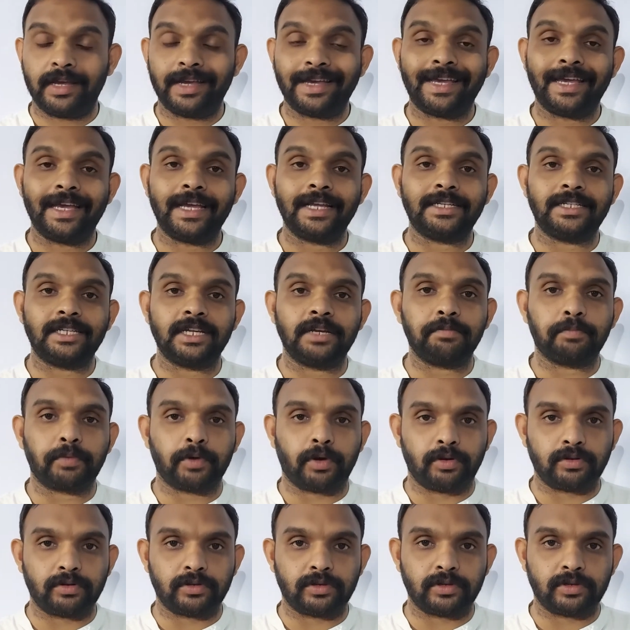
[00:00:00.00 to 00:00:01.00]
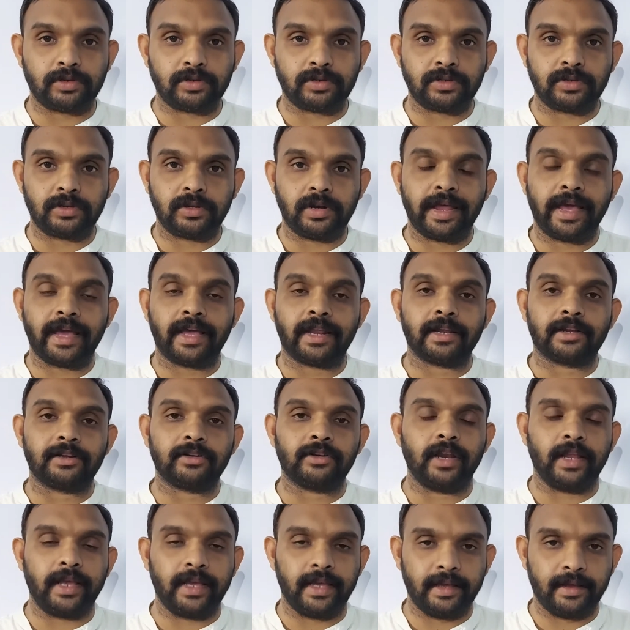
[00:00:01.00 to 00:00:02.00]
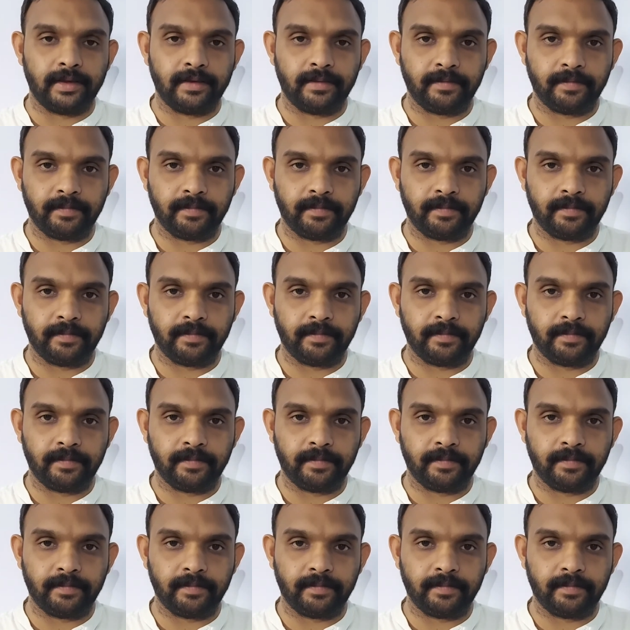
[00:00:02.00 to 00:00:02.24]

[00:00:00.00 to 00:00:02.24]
heating process directly.